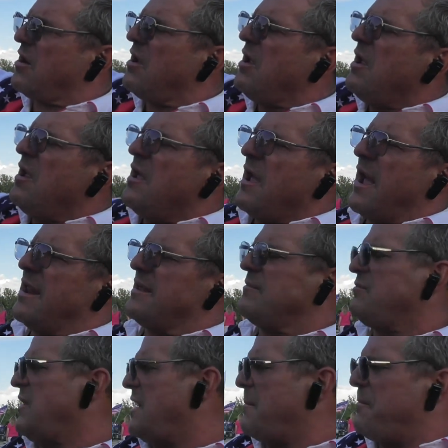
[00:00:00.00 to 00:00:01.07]
and it
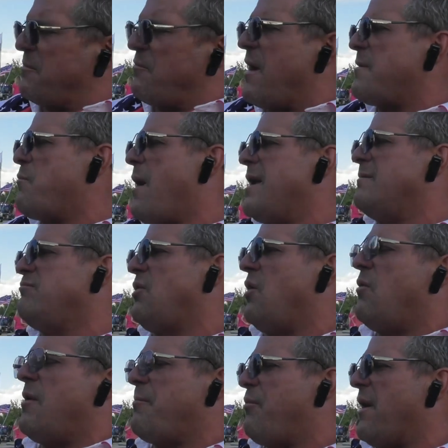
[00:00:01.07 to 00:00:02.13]
lit up in red, white, and
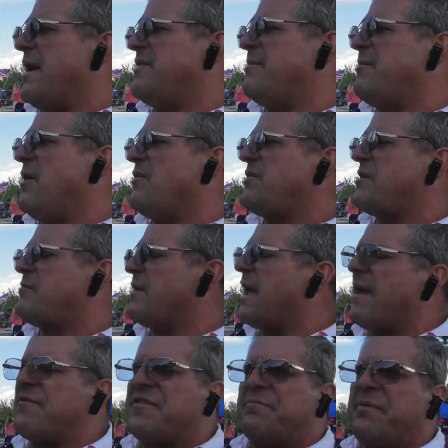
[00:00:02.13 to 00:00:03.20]
blue. We played the music, we
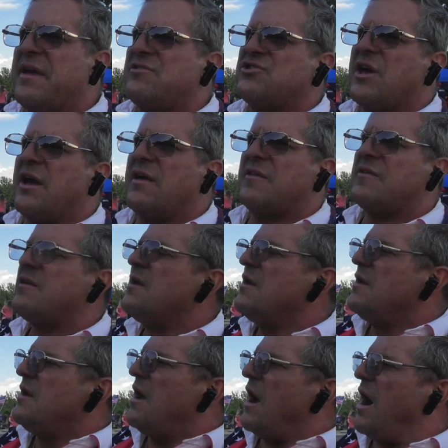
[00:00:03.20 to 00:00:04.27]
gave speeches.
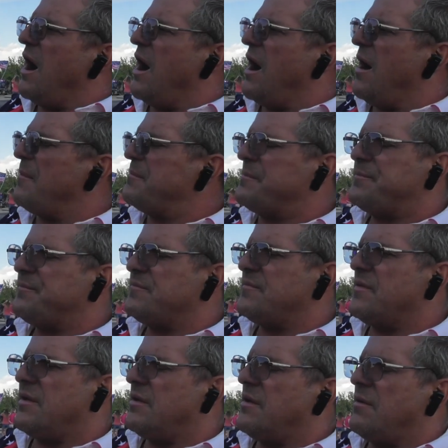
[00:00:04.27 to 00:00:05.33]

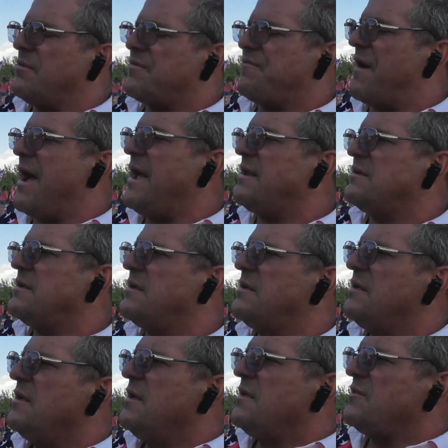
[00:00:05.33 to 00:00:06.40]
It was
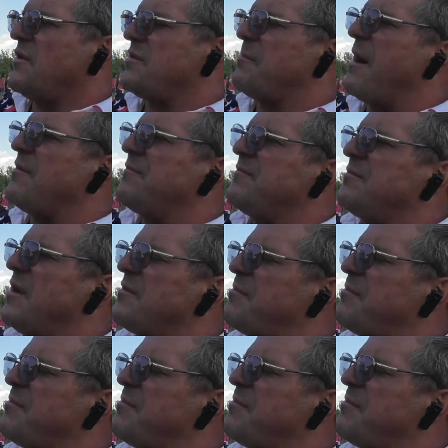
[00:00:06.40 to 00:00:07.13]
fine. There's